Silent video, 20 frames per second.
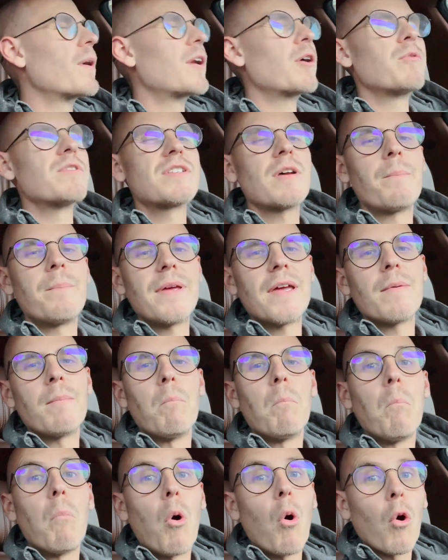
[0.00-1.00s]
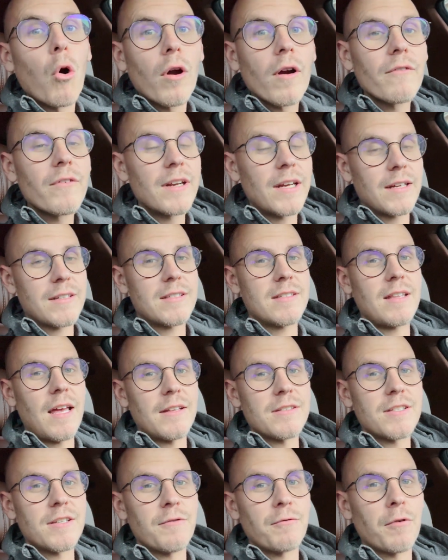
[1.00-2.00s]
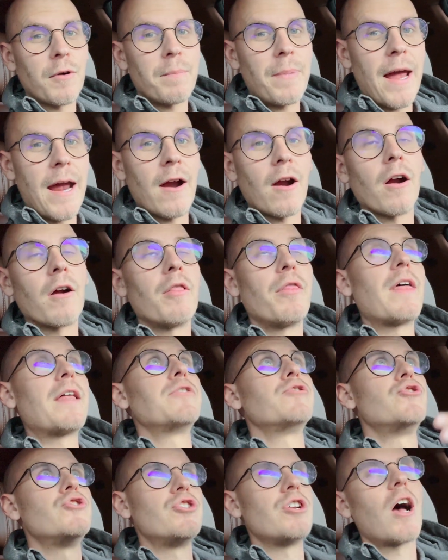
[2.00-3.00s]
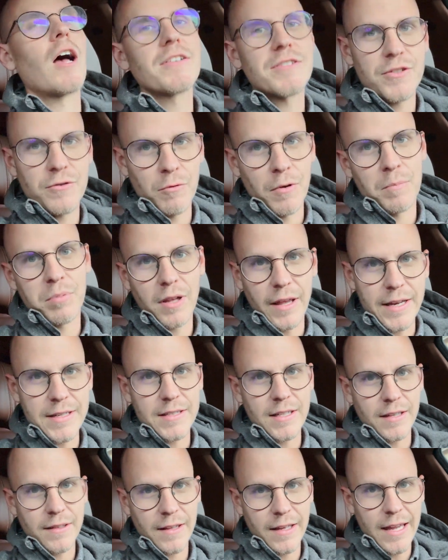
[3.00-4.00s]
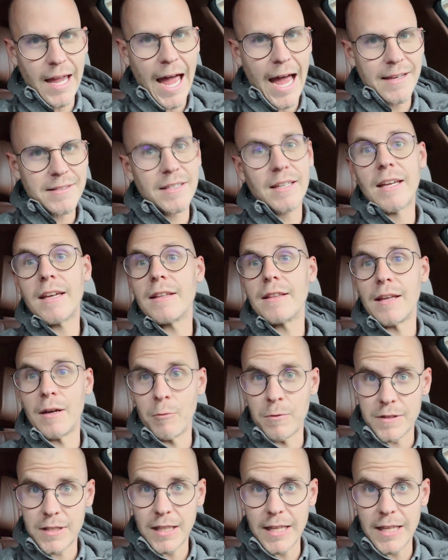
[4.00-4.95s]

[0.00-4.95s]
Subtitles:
but it was a bit more of an extensive repair than just replacing the gasket that was